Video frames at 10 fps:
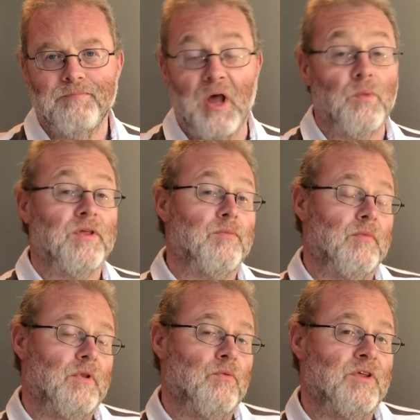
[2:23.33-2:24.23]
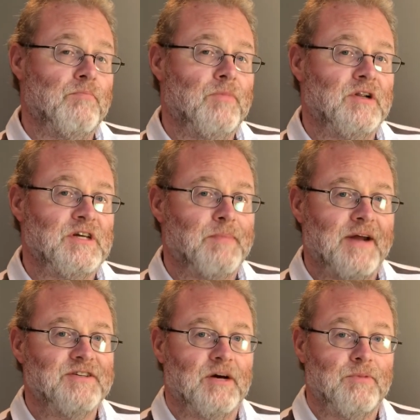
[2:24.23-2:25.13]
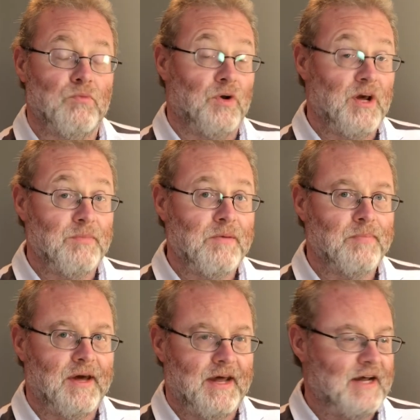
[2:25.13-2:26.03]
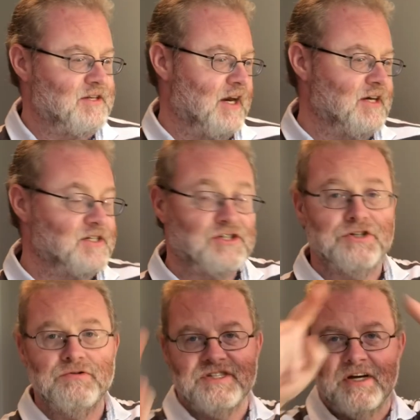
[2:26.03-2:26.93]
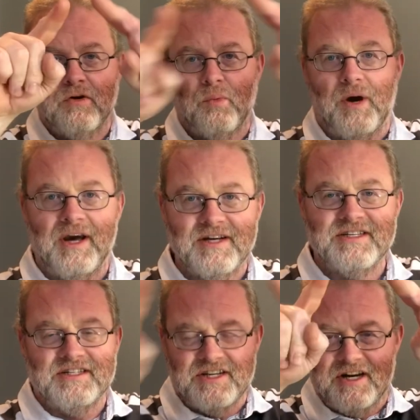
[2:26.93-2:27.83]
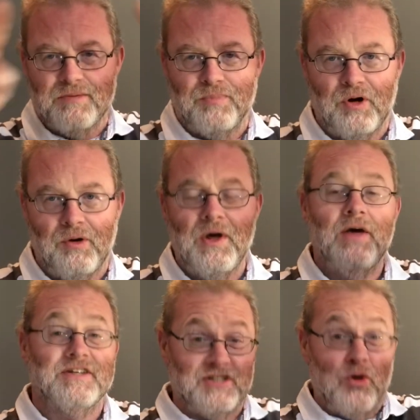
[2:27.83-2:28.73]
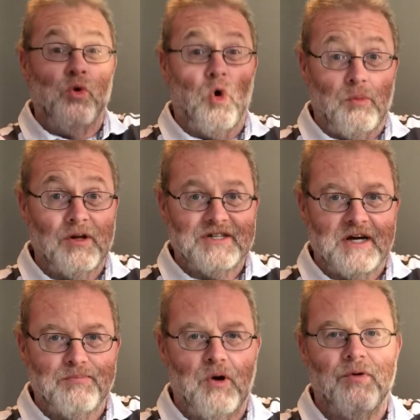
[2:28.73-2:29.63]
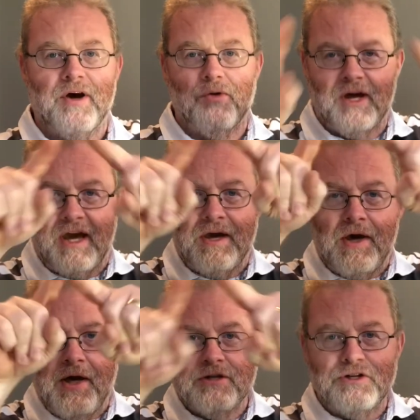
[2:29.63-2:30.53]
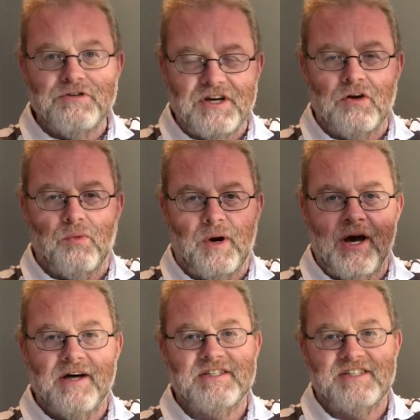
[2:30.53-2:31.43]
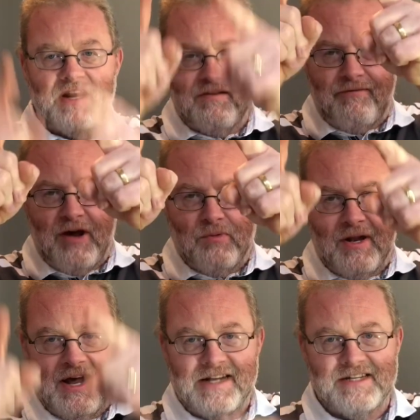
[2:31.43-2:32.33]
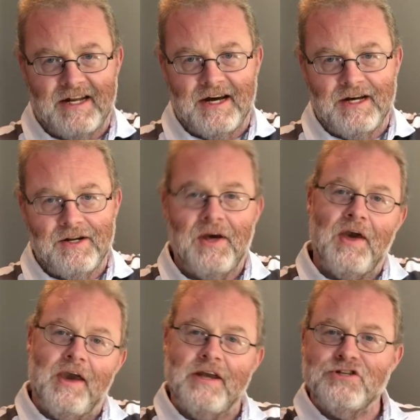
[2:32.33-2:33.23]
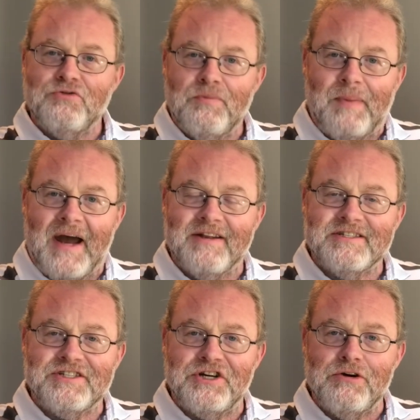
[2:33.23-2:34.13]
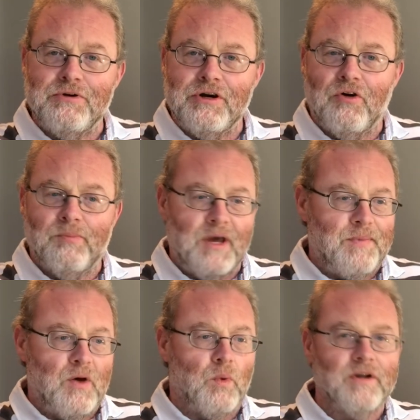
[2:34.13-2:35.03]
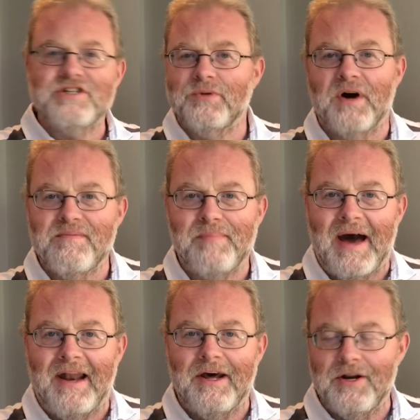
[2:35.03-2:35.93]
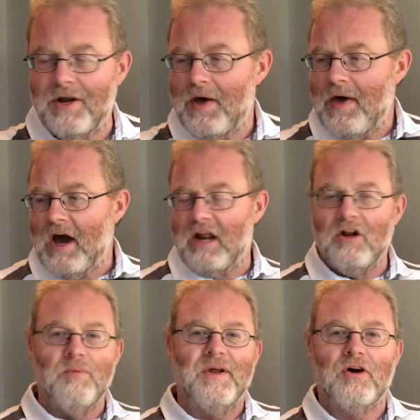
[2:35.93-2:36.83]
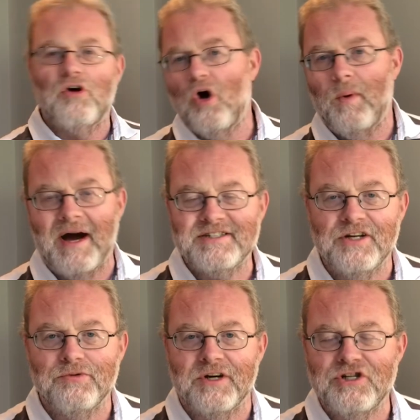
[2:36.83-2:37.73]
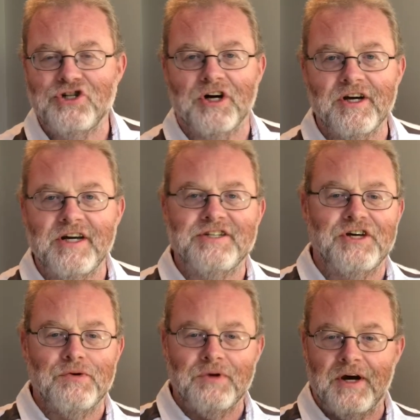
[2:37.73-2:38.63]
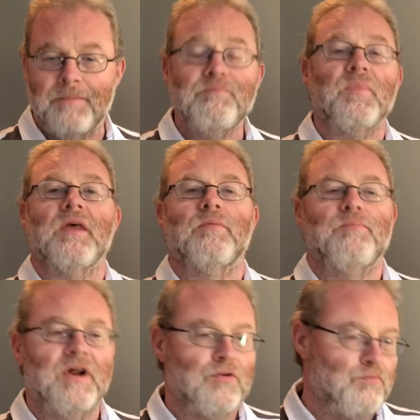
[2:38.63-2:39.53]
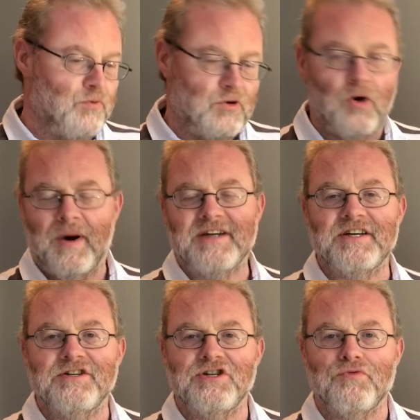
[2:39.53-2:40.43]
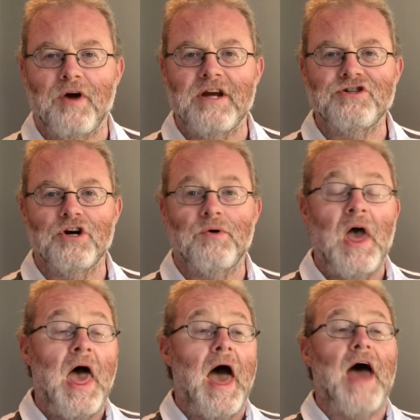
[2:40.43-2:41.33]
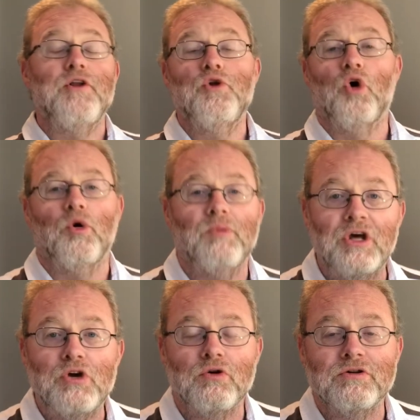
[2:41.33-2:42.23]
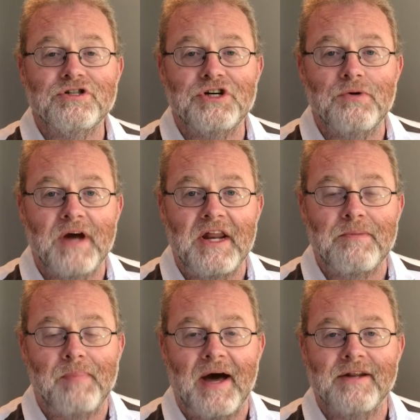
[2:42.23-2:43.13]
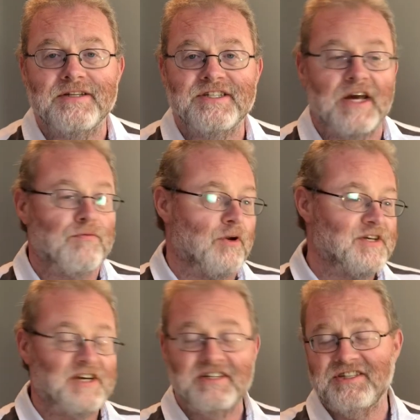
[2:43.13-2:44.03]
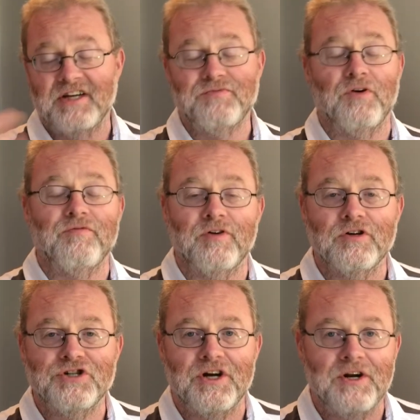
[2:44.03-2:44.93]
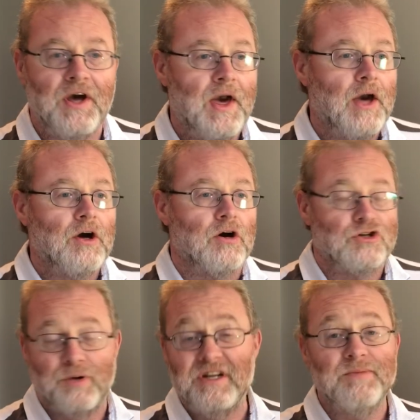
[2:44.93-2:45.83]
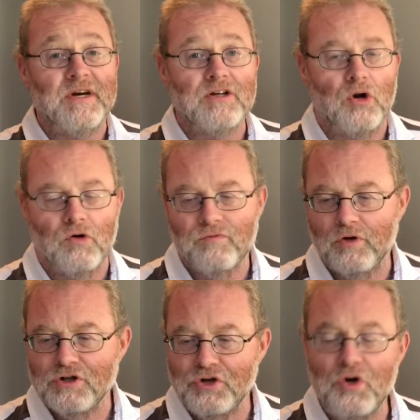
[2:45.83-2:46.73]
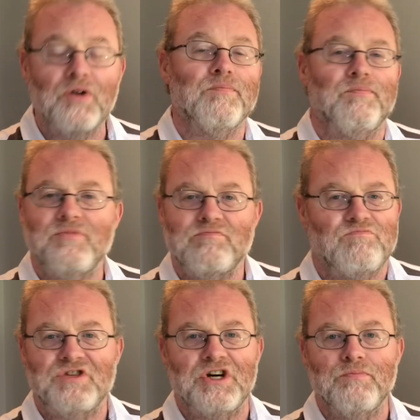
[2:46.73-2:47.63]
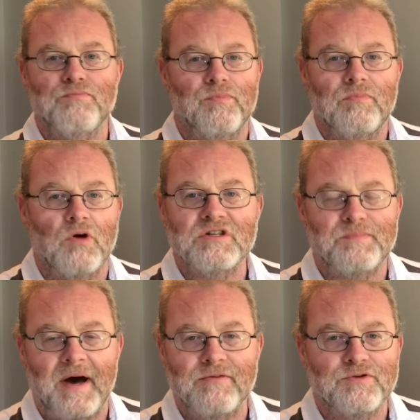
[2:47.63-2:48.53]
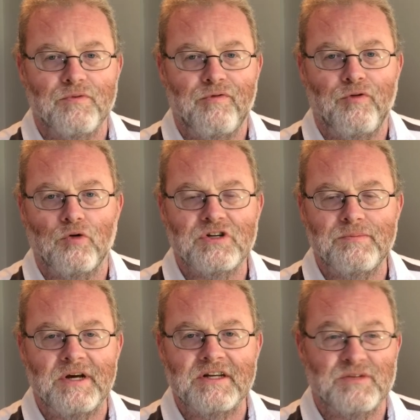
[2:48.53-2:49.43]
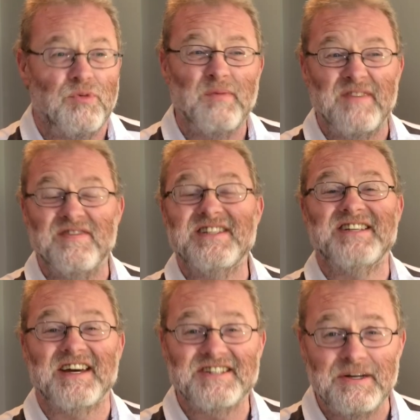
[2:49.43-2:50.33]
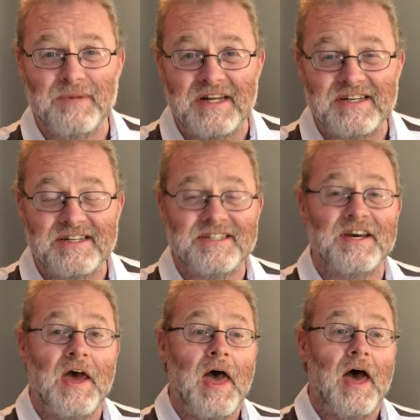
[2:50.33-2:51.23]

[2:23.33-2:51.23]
Now, with a multi-band doublet, what I mean by that is two single wires as a dipole. This is a normal dipole now, okay? Two single wires, center-fed with ladder line, into a balanced tuner, or maybe a 1-to-1 ballon, and a little bit of coax into a nice chunky tuner, bit of coax into your radio, and normally you can tune any band, say on a 66-foot version, or 20-metre long version, you can tune most bands on 40 metres and probably even 60 metres,